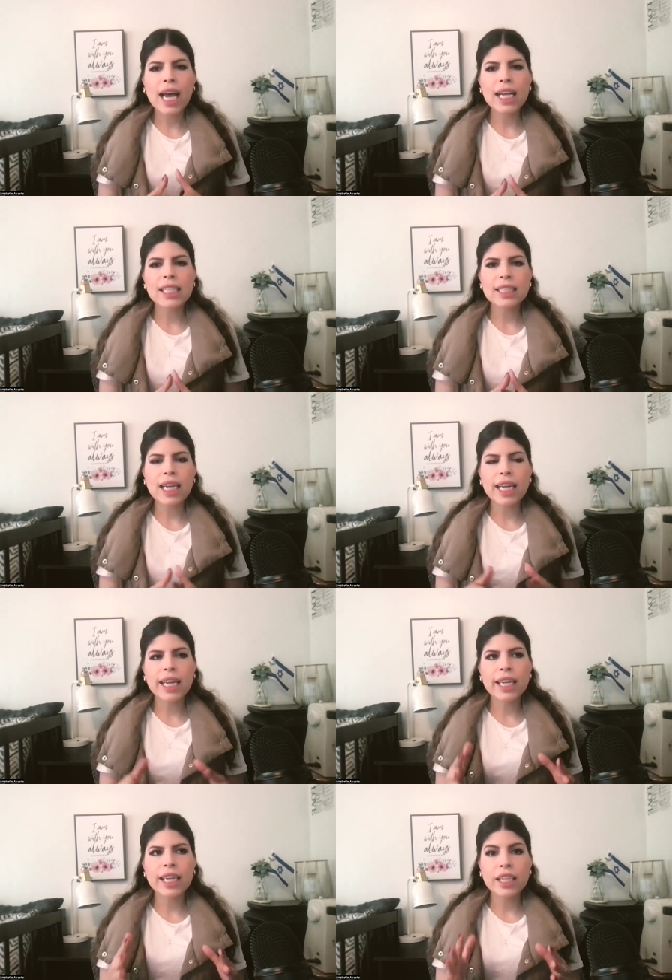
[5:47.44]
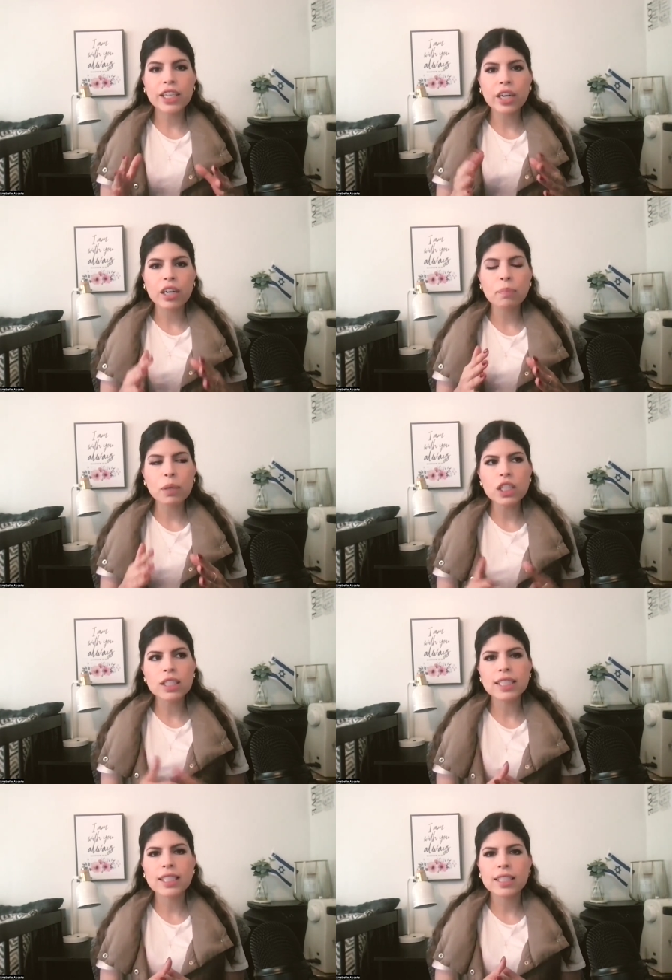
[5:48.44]
as a young
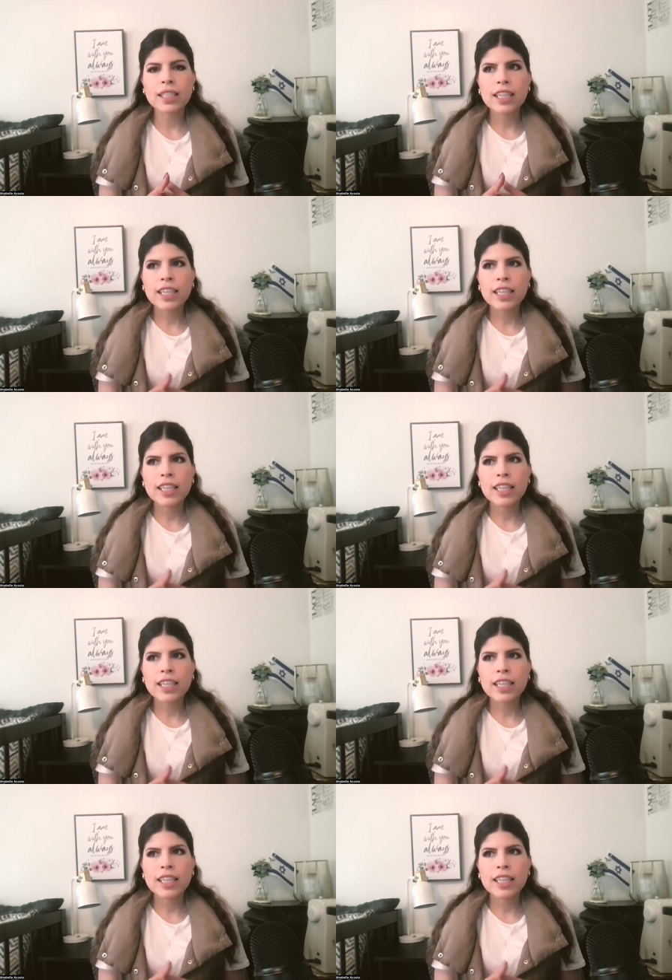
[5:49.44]
person.